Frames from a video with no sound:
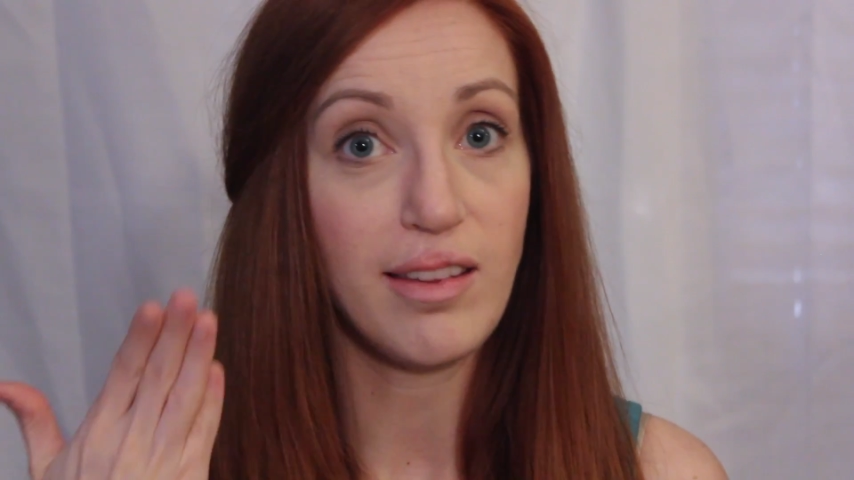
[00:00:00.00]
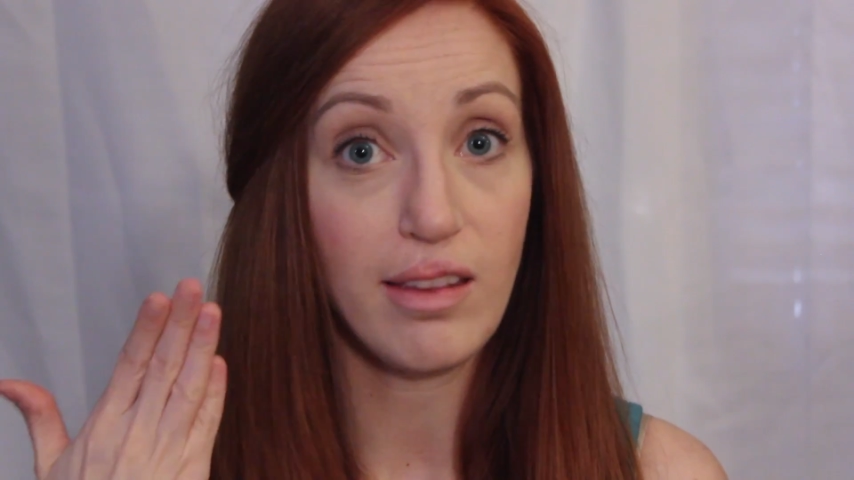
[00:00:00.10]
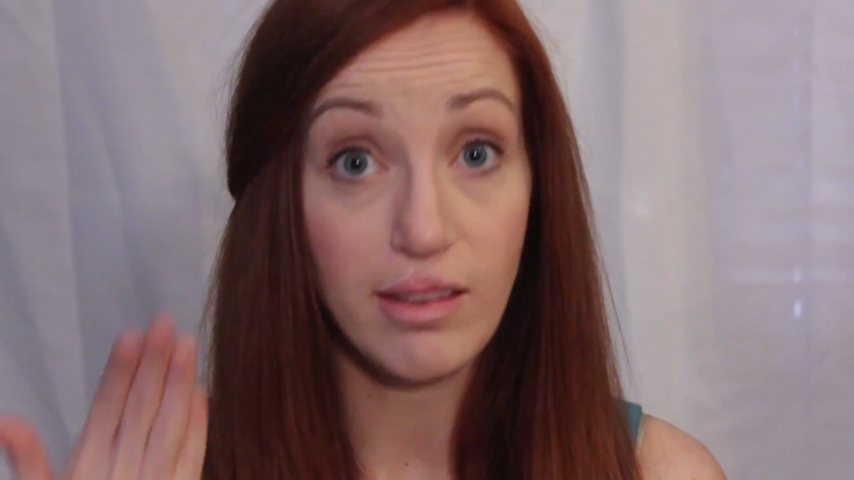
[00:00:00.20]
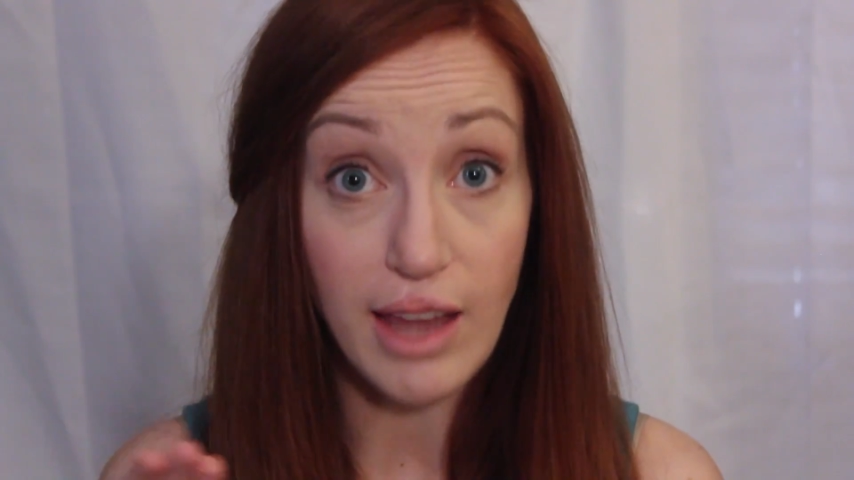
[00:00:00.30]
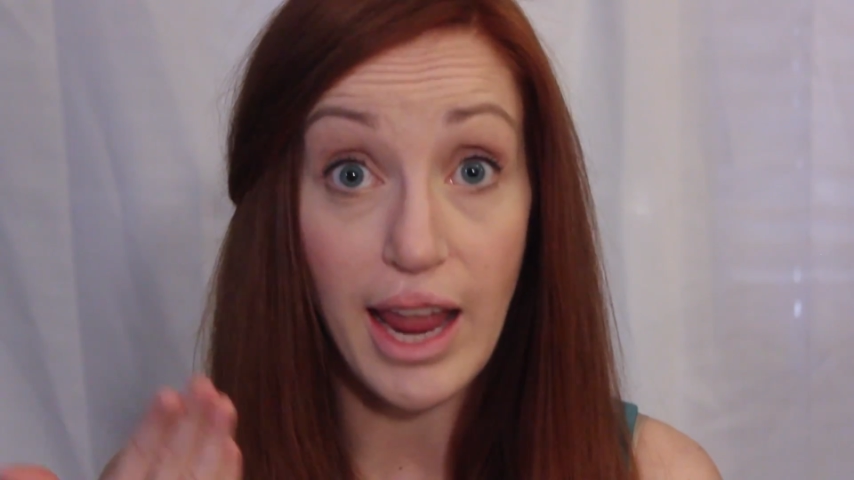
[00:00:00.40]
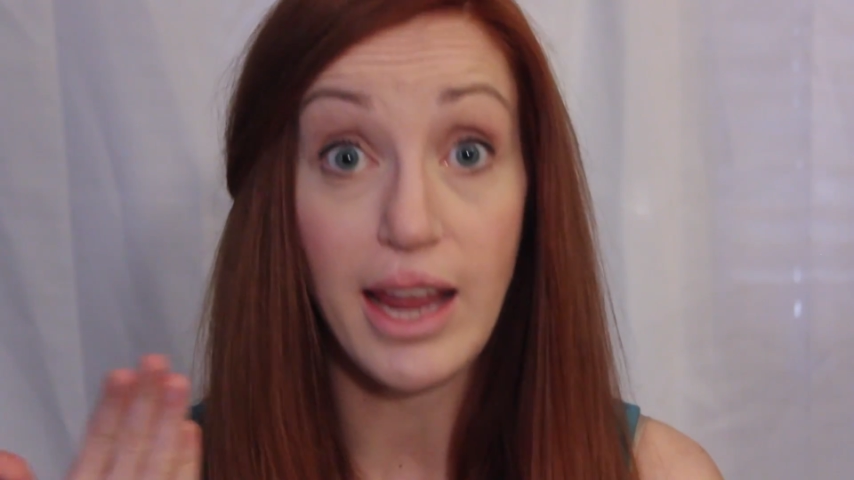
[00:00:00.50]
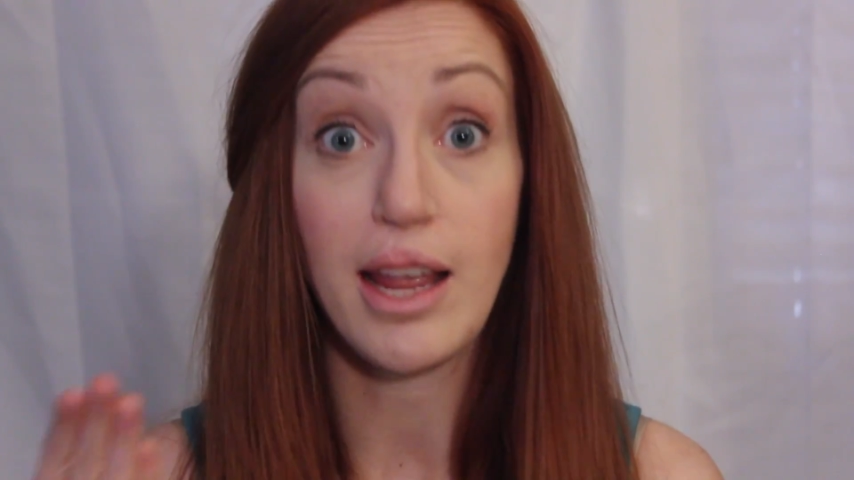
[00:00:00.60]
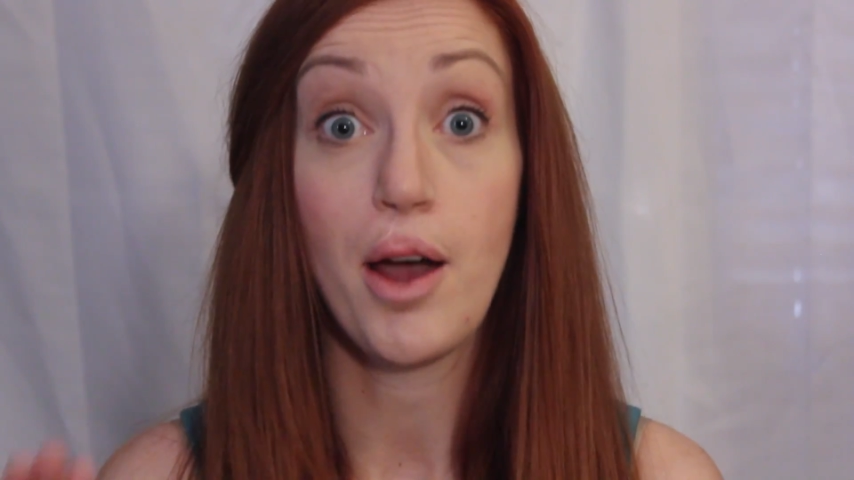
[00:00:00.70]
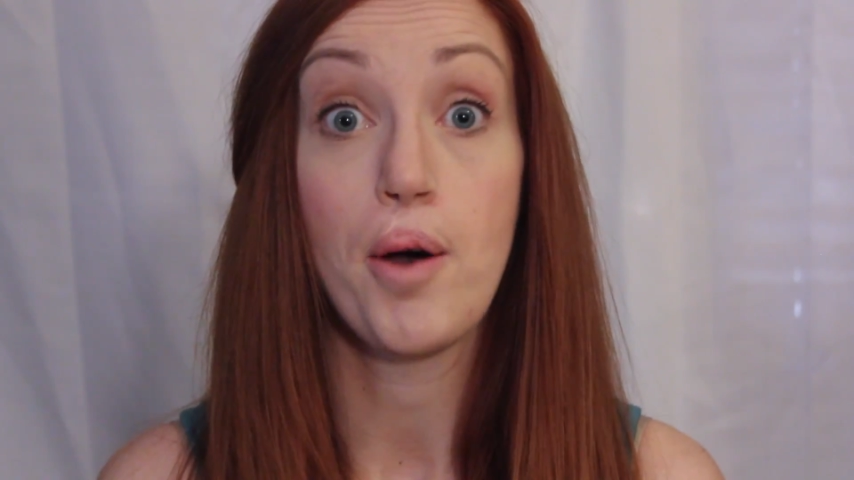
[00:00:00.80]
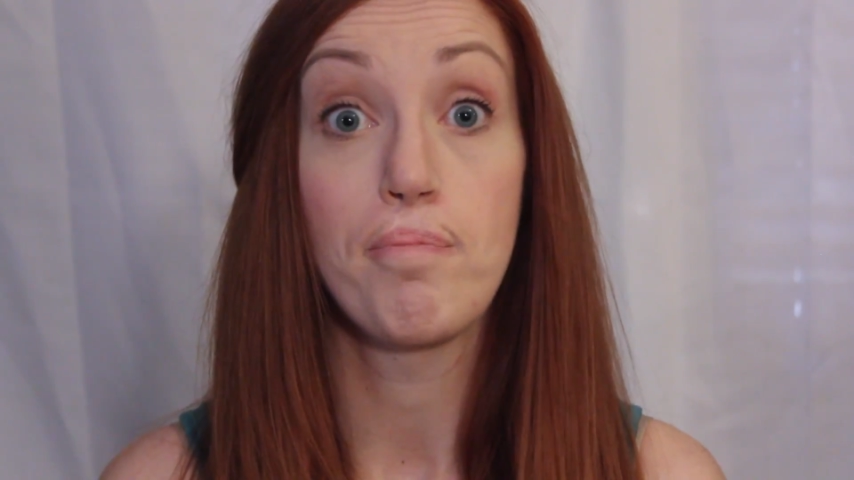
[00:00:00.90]

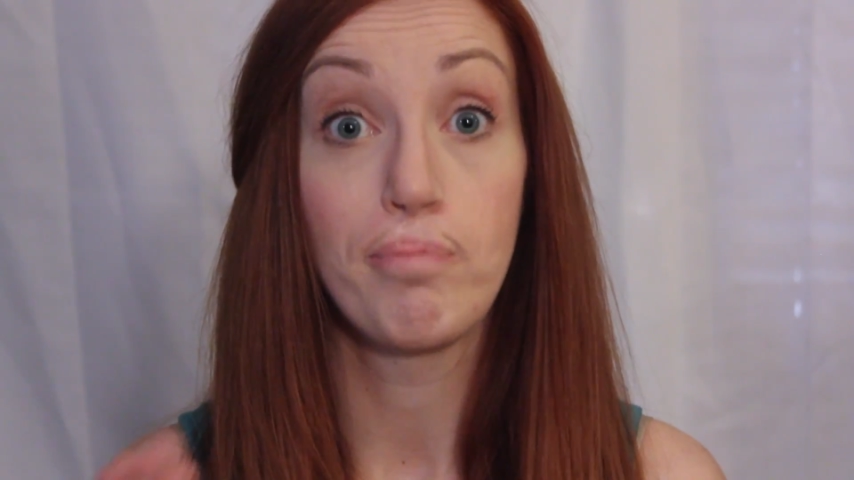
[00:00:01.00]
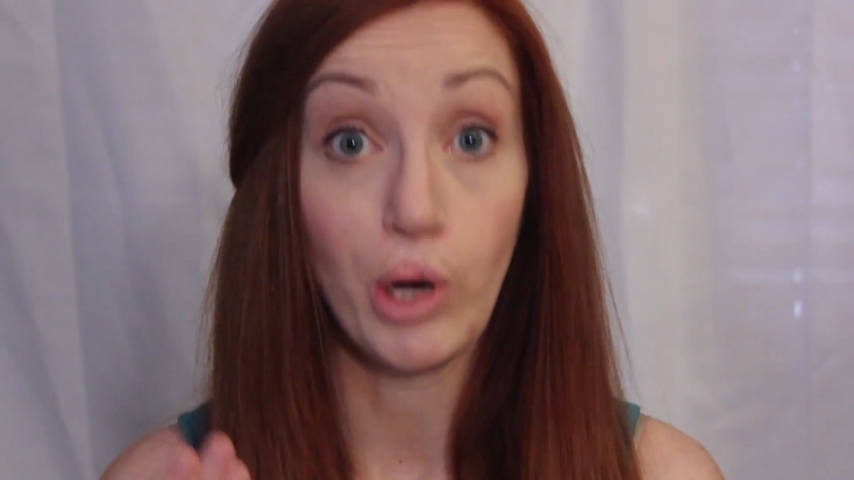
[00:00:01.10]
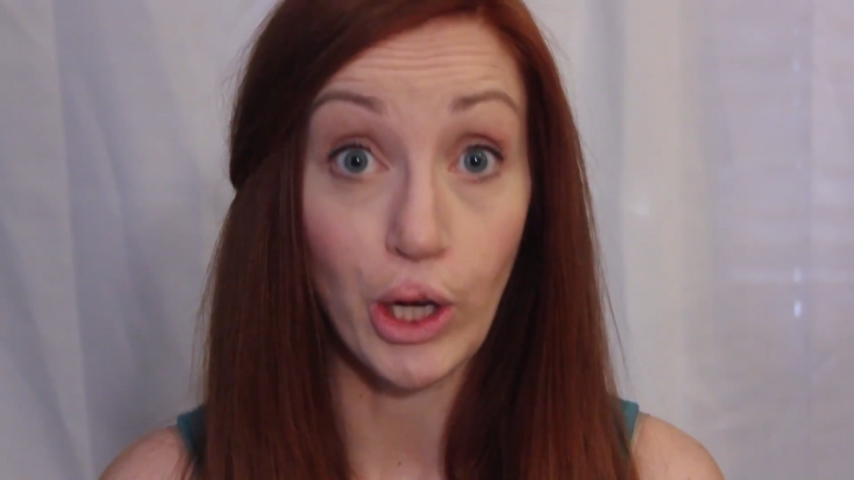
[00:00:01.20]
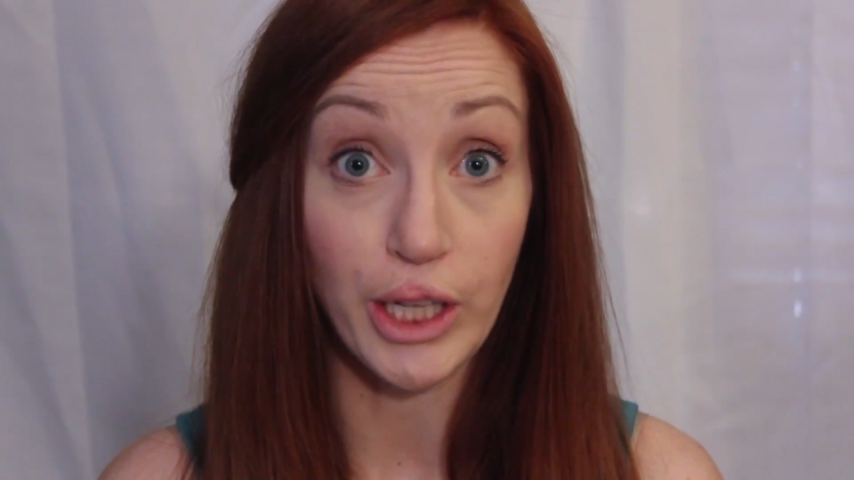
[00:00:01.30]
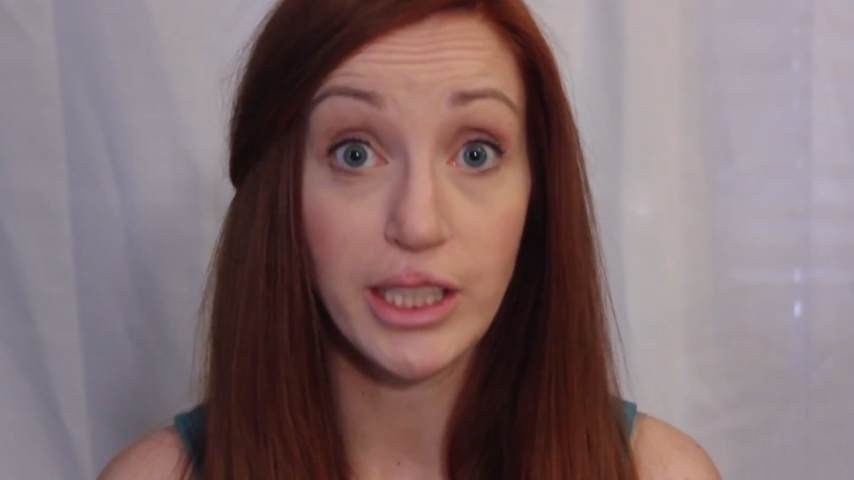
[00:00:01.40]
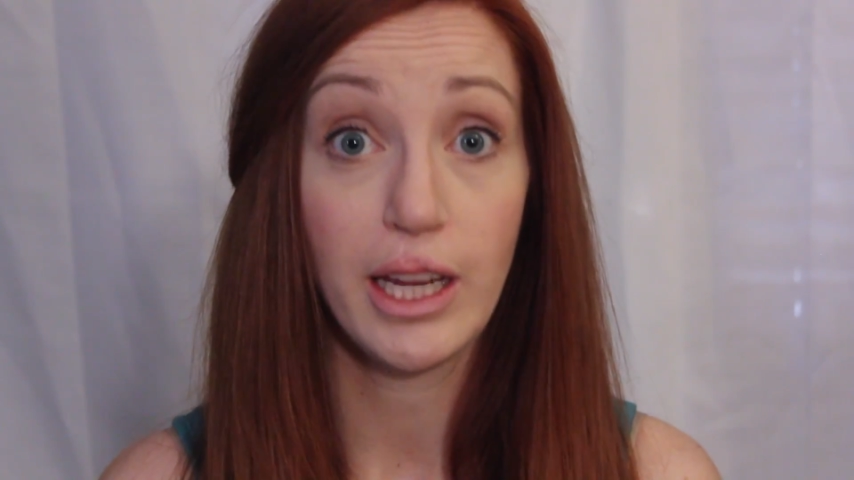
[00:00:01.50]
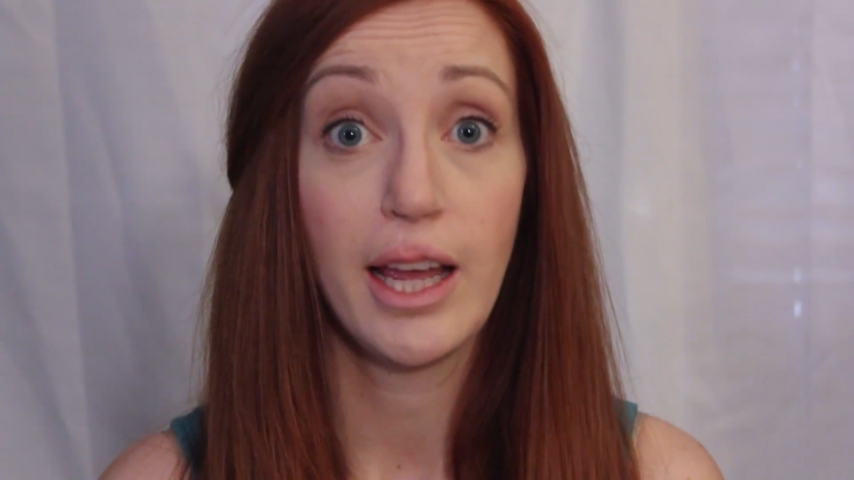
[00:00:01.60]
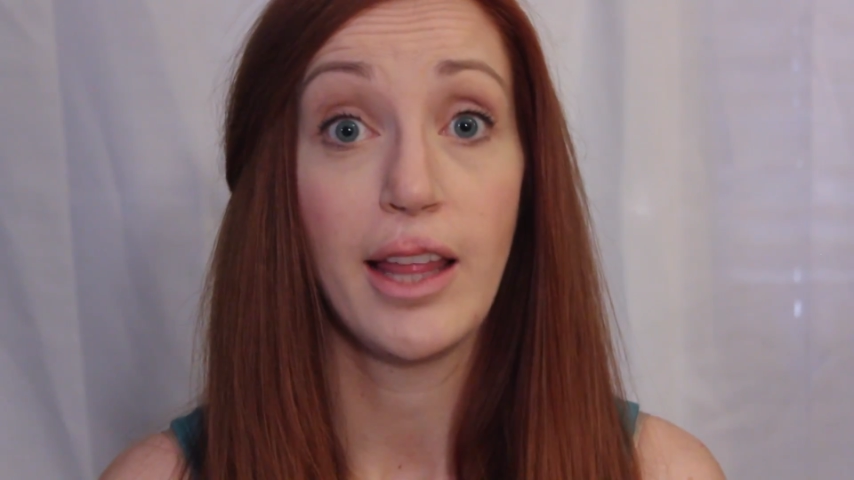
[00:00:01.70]
stay put.